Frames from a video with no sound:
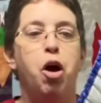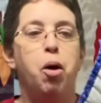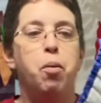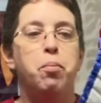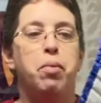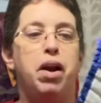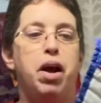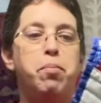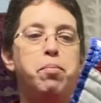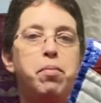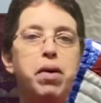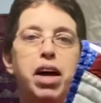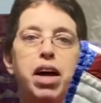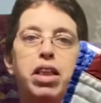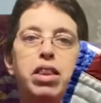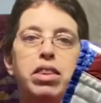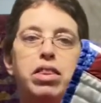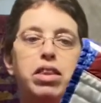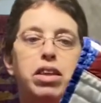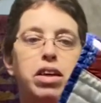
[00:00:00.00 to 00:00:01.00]
But I
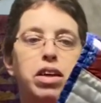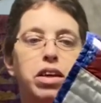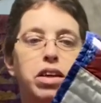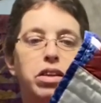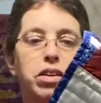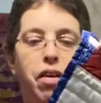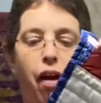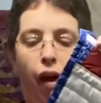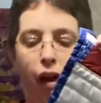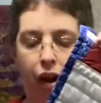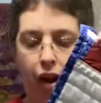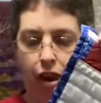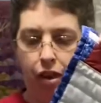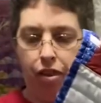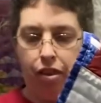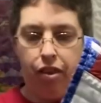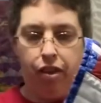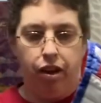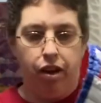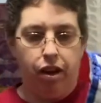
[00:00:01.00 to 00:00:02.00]
made these, and I
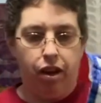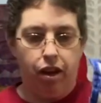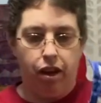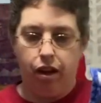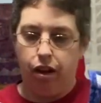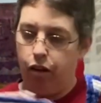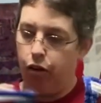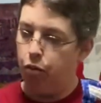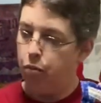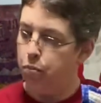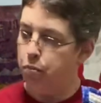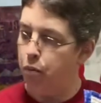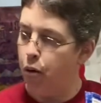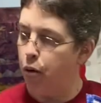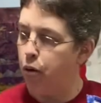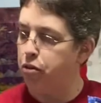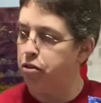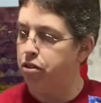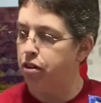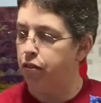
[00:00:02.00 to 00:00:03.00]
think
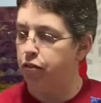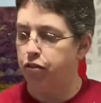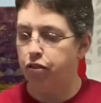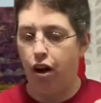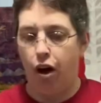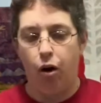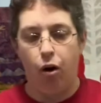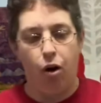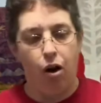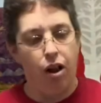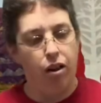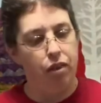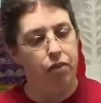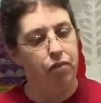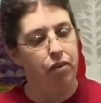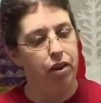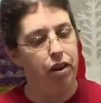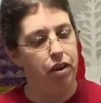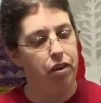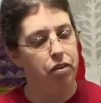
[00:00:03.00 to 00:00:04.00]
most, if not all of
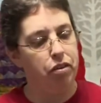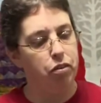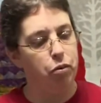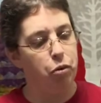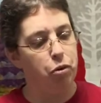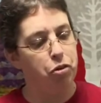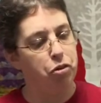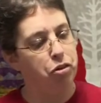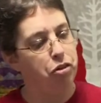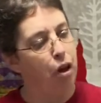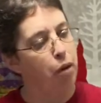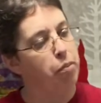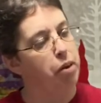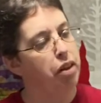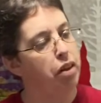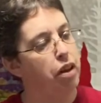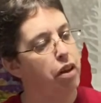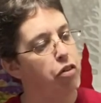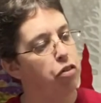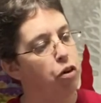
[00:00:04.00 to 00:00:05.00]
these, or some of
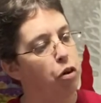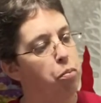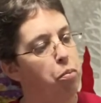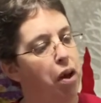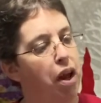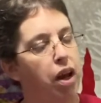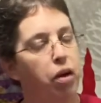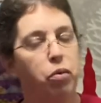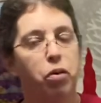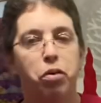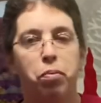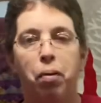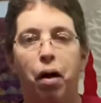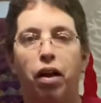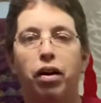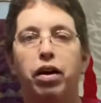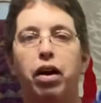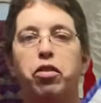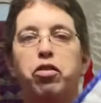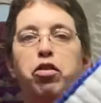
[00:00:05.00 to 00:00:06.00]
these are made with
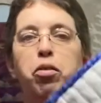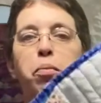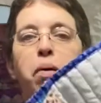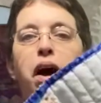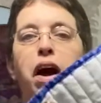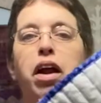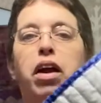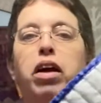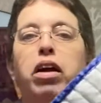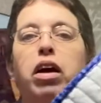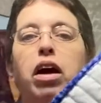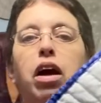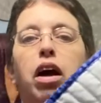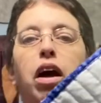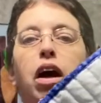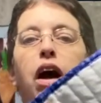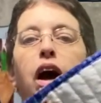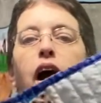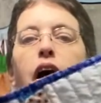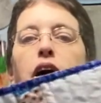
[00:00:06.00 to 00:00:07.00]
polyester batting.
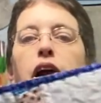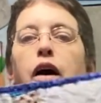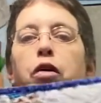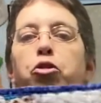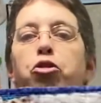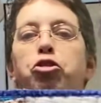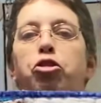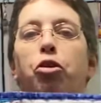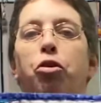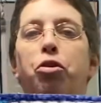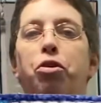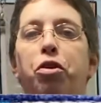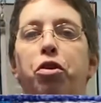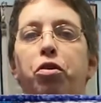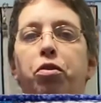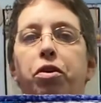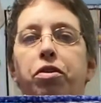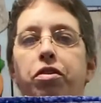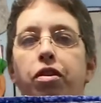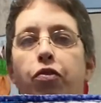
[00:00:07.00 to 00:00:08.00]
And I was showing
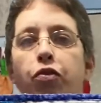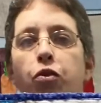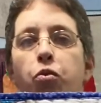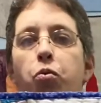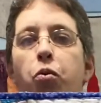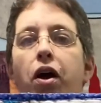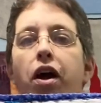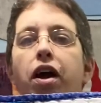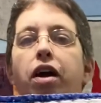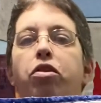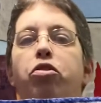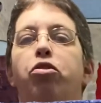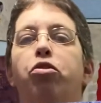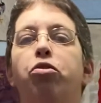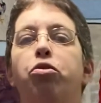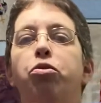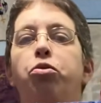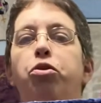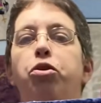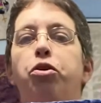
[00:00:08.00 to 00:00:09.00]
you a different way to
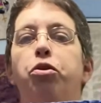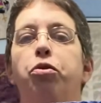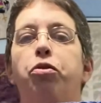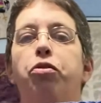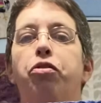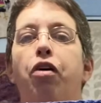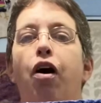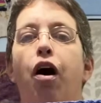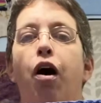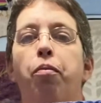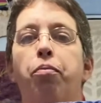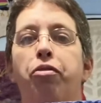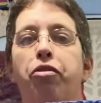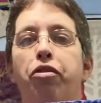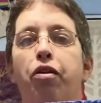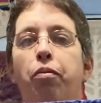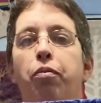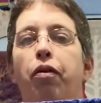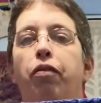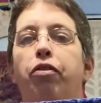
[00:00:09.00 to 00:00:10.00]
use up
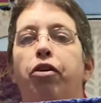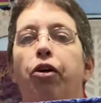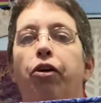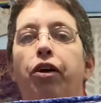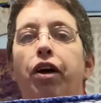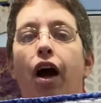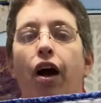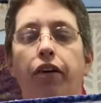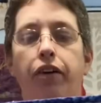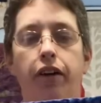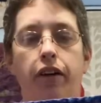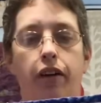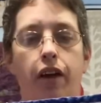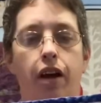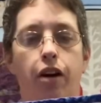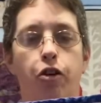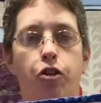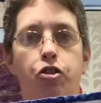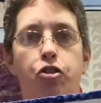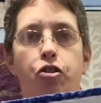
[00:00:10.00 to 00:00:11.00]
some of your
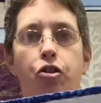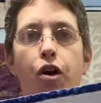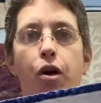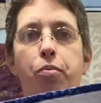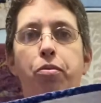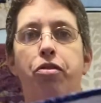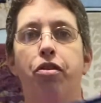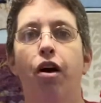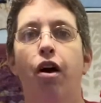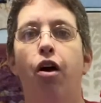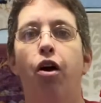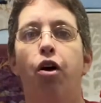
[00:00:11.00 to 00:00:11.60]
calculator strips.